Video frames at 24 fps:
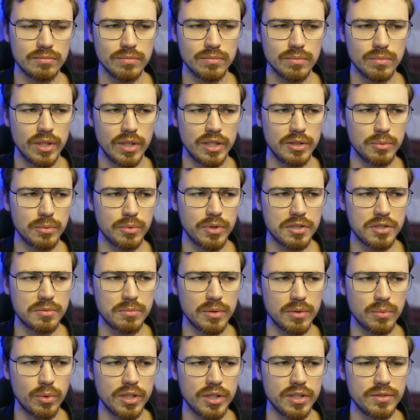random question,
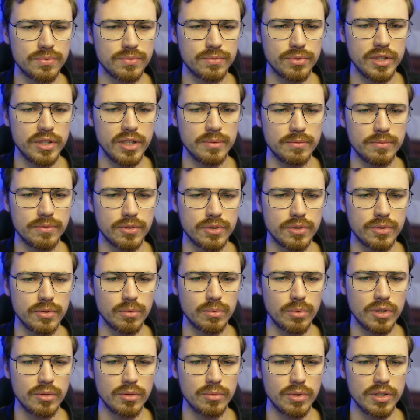but what is freedom for you?
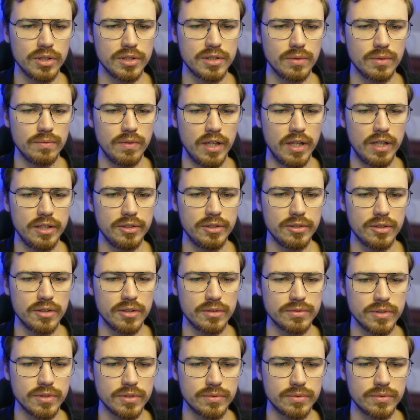What, what is the value of,